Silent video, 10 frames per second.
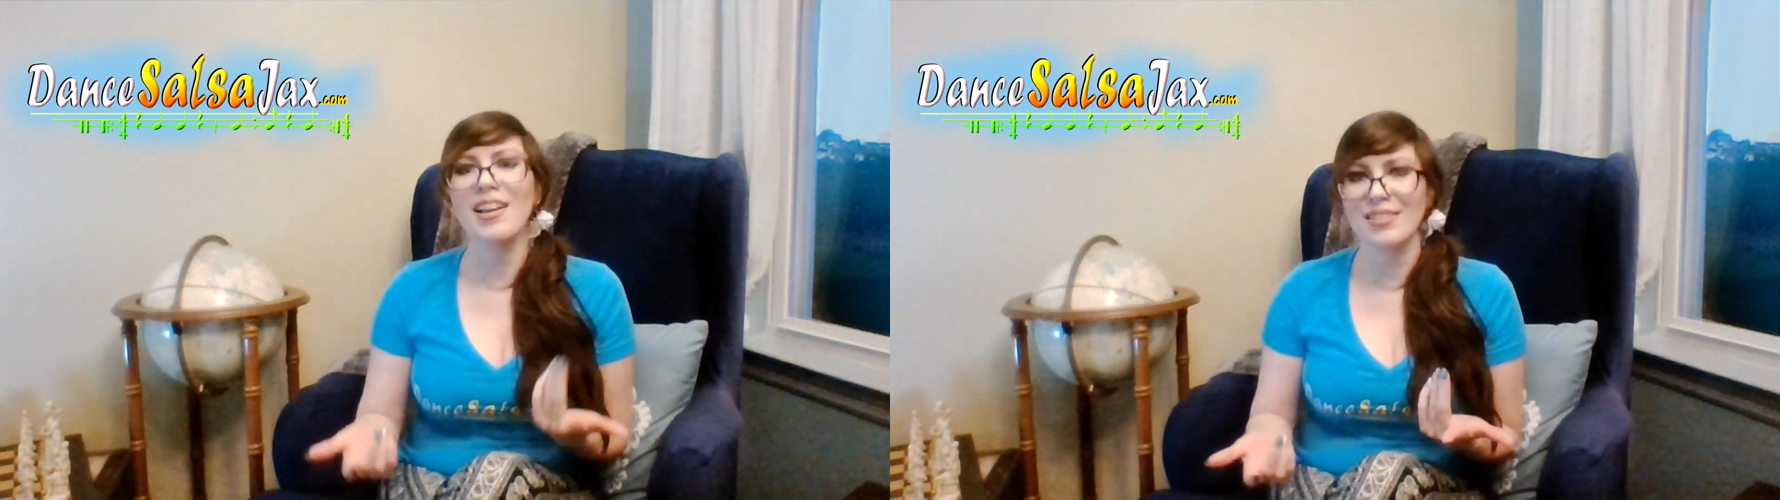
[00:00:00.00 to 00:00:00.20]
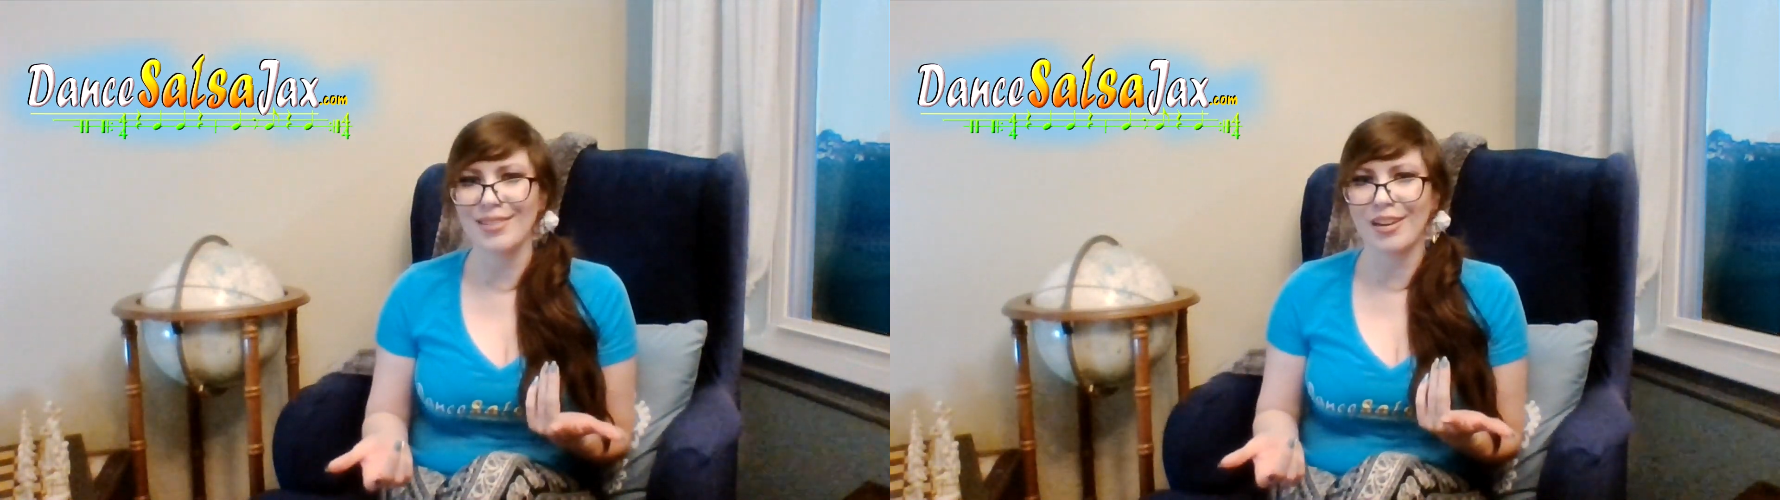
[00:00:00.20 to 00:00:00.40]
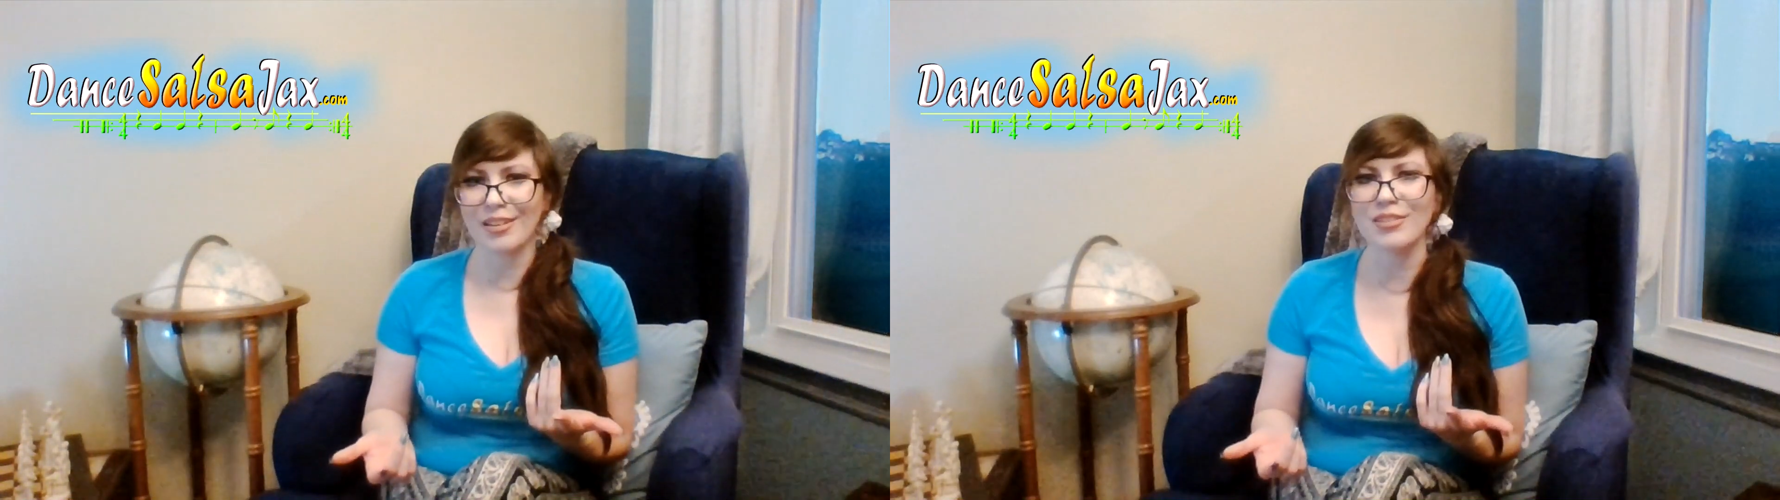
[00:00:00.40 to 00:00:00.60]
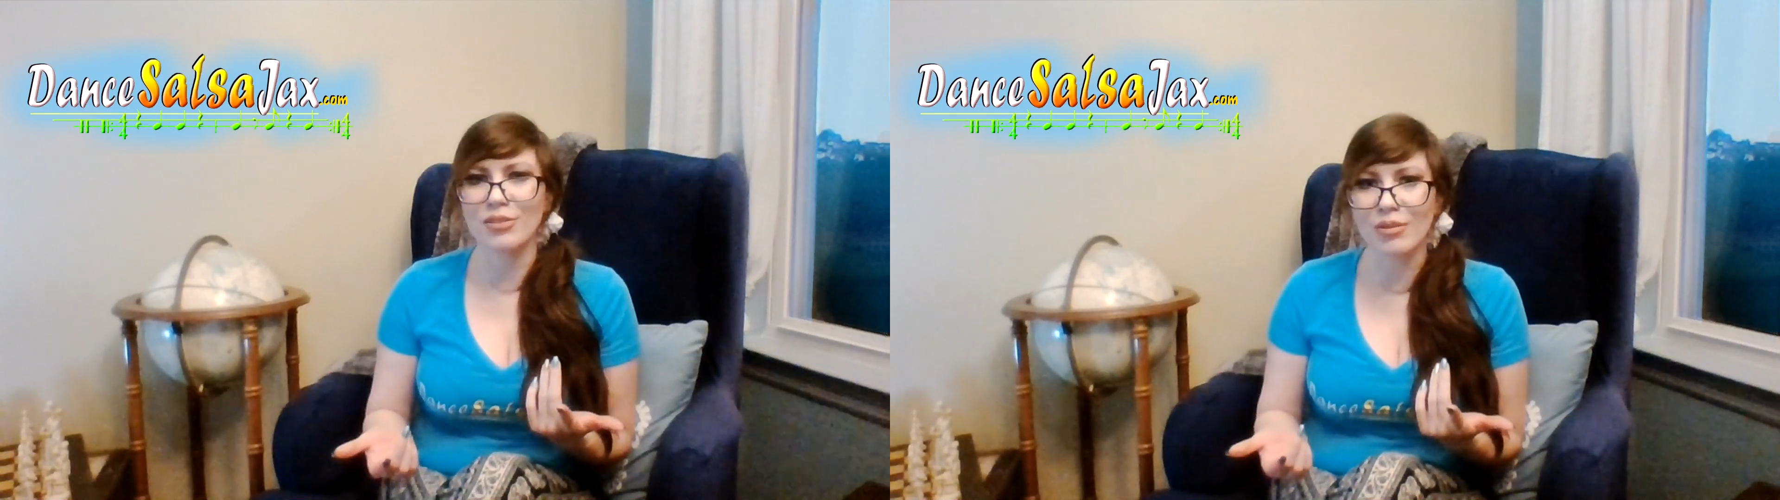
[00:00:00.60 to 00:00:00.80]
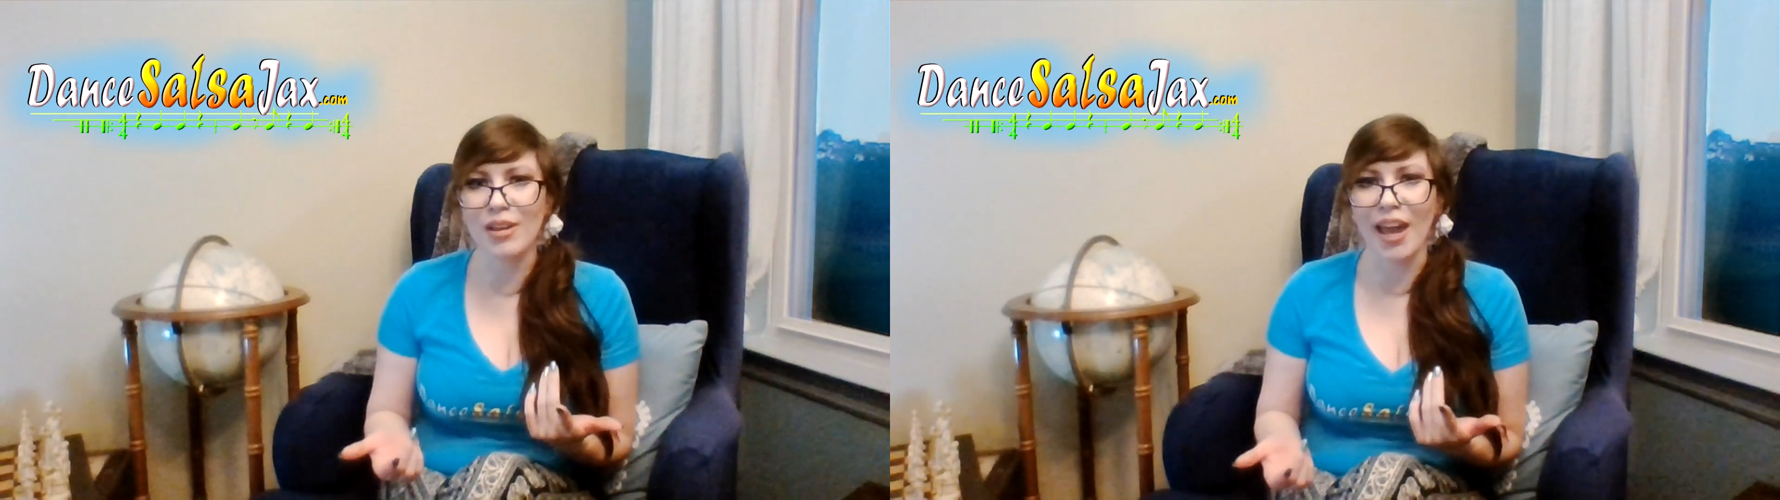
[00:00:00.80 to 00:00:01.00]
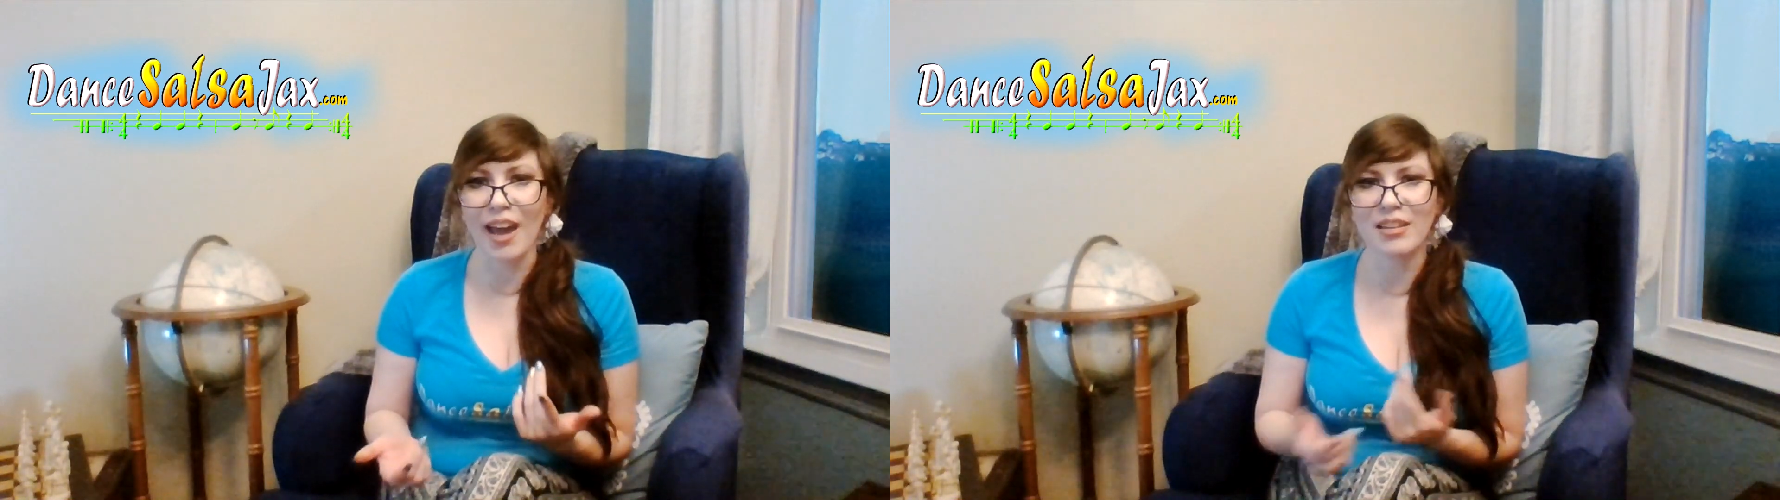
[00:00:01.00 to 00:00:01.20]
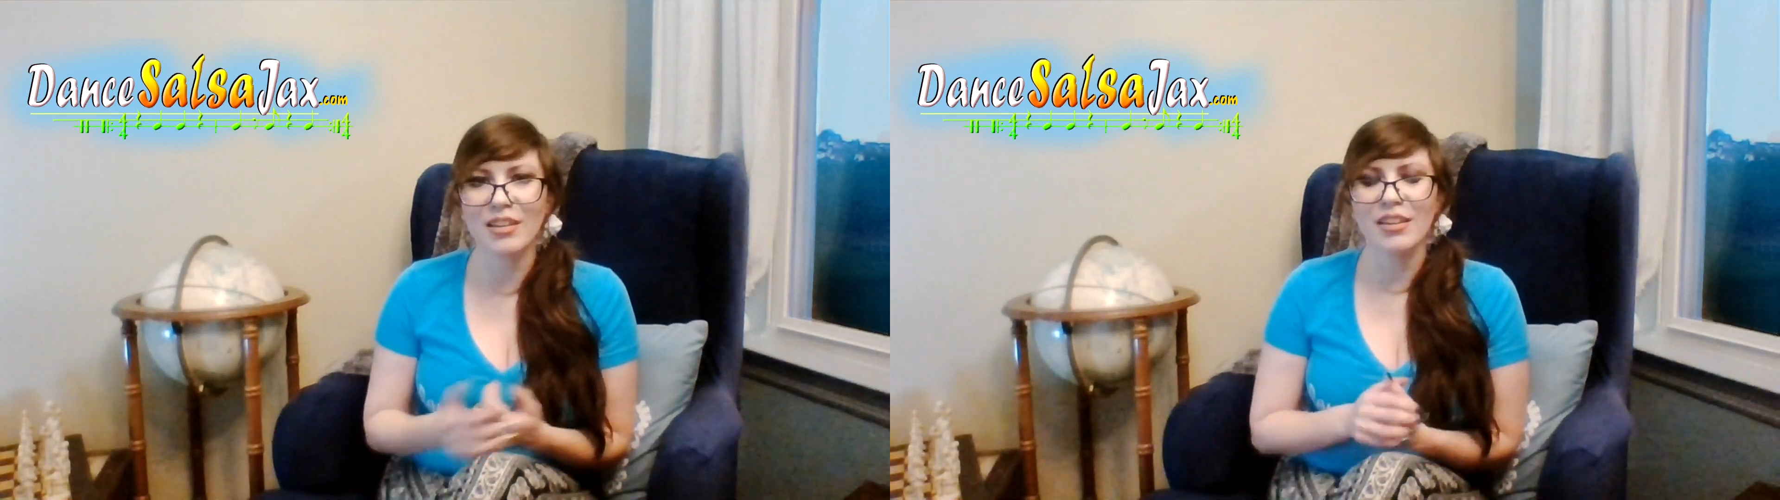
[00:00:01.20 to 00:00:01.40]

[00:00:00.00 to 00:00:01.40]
as long as you can.